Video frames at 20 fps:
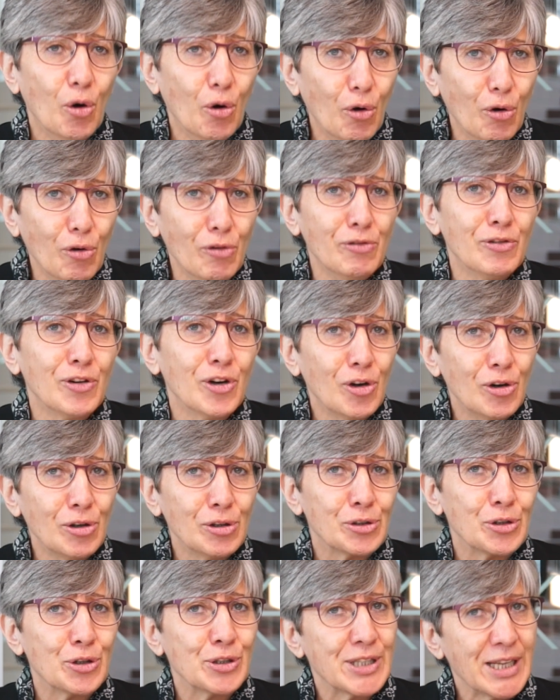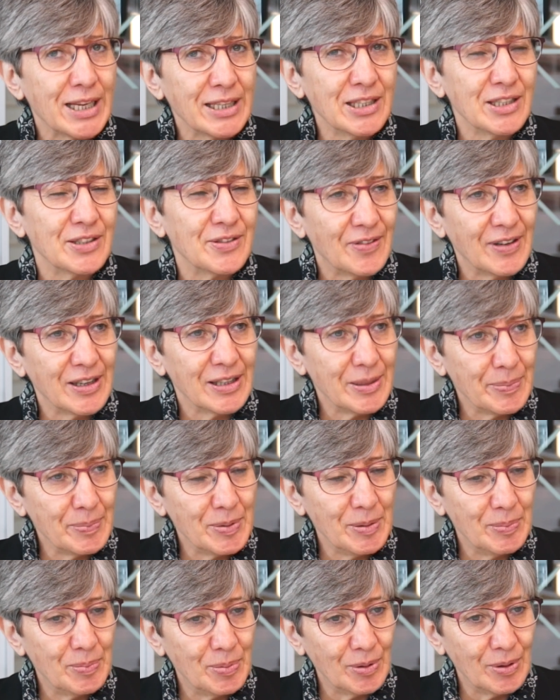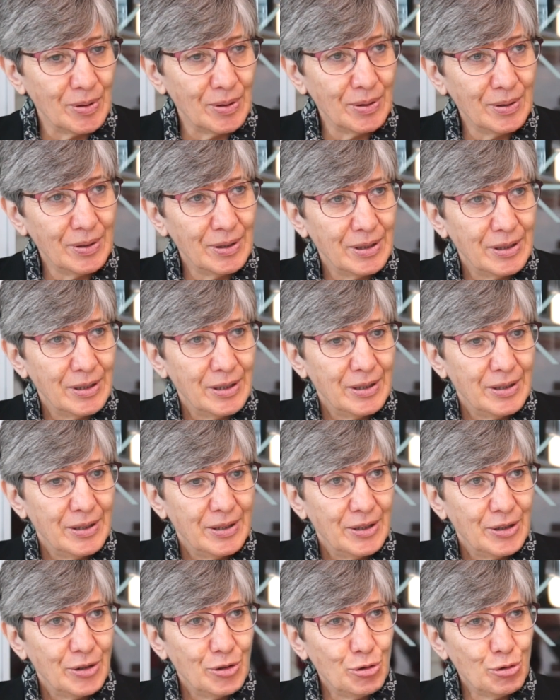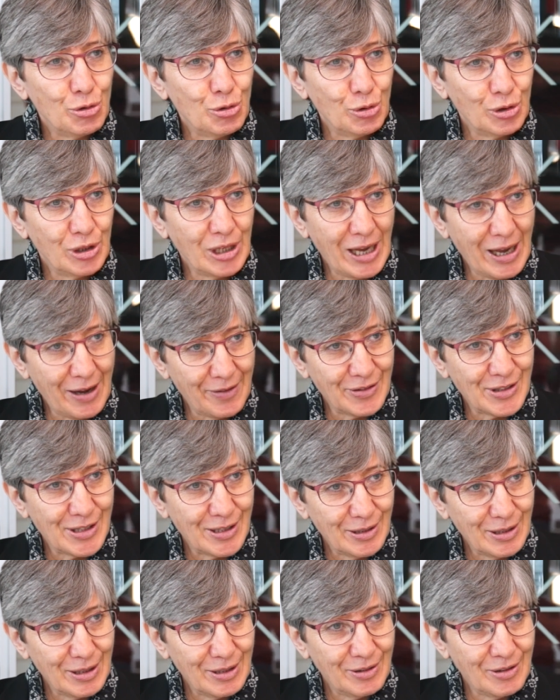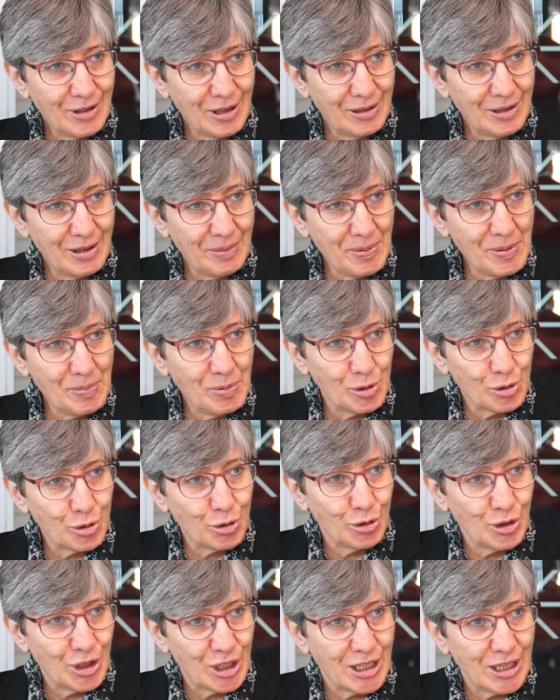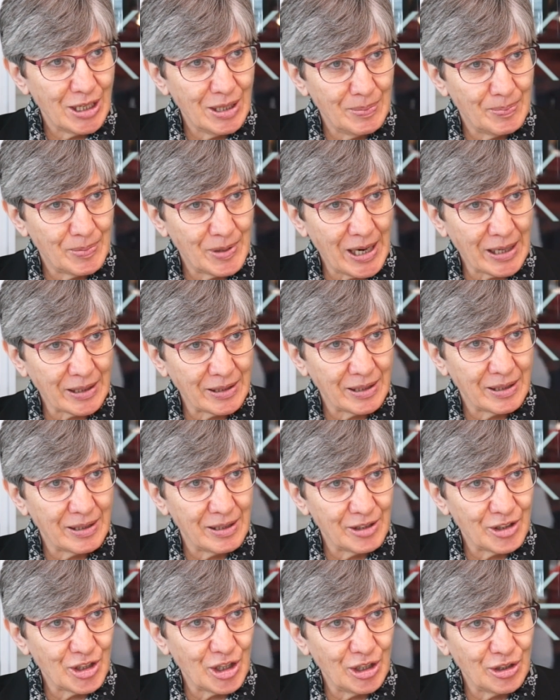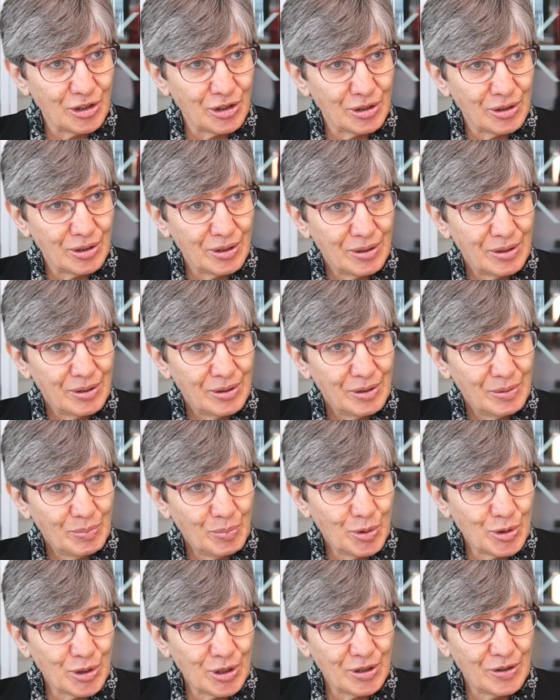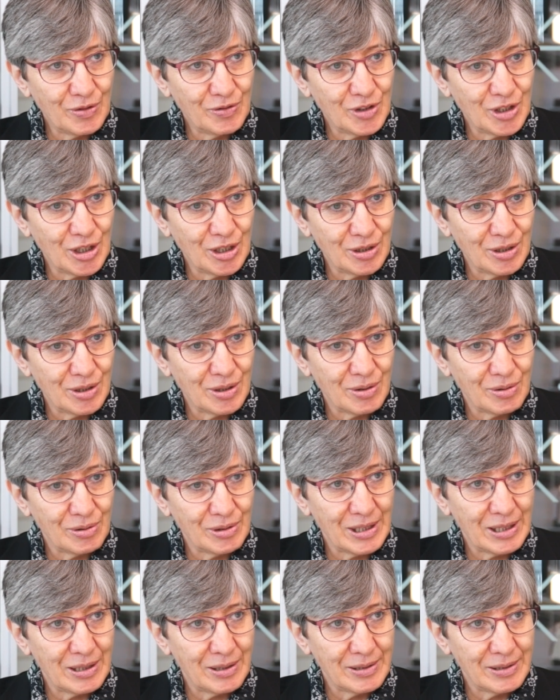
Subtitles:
overall, to satisfy the people, you should have, the people should see practical change, positive changes on their